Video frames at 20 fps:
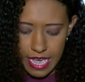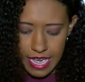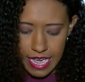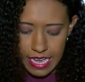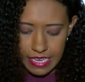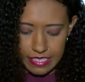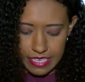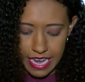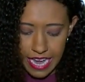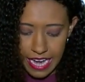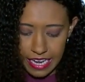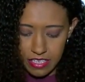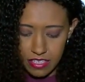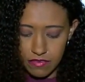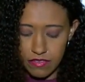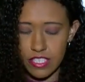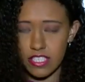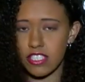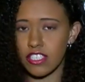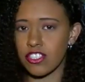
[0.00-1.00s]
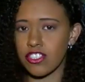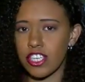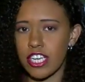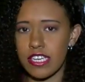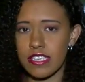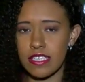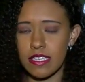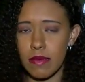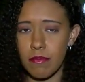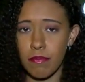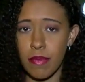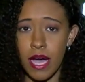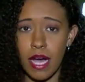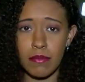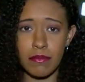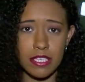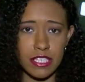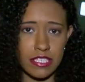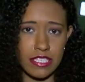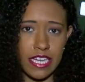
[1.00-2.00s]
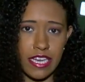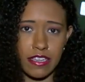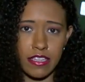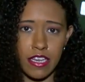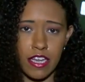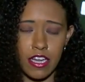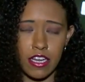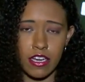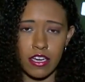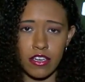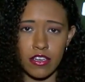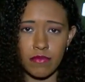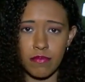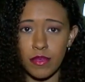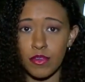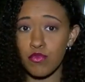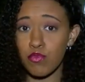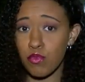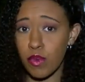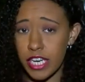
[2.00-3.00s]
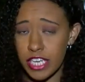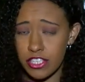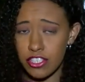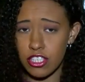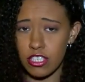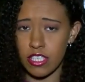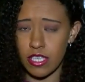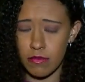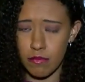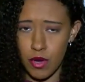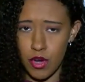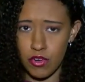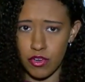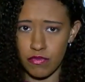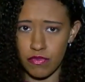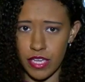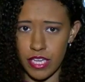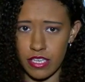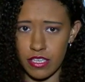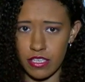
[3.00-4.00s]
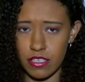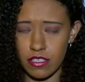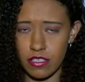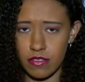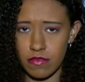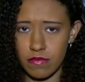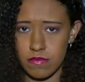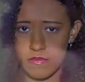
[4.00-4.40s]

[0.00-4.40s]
as activists suggest that Bobby's death could have been racially motivated.